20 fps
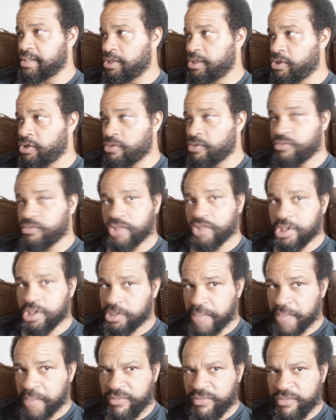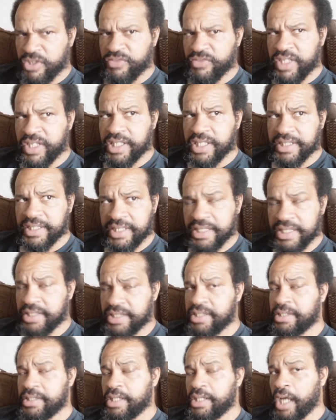You know, Spadafora is very
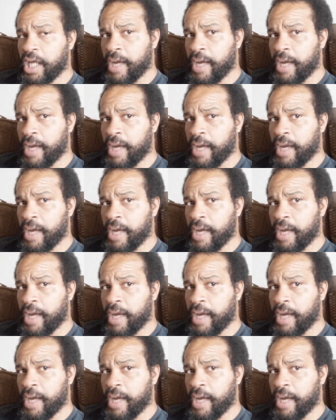consistent.